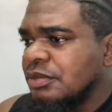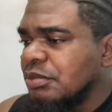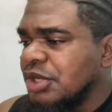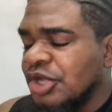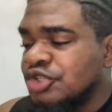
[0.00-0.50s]

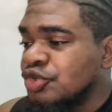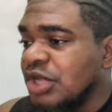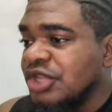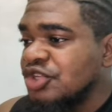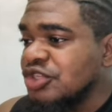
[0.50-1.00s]
But not you,
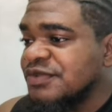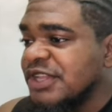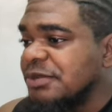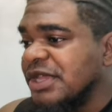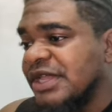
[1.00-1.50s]
know, you just
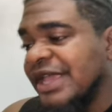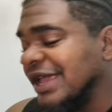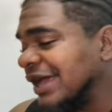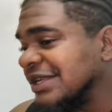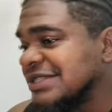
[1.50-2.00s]
filming.
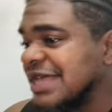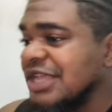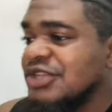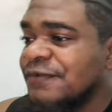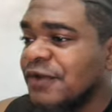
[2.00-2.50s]
Hey, at least
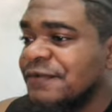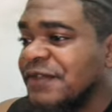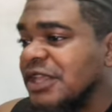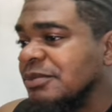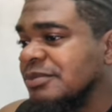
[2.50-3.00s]
thank you for the
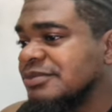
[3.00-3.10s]
film.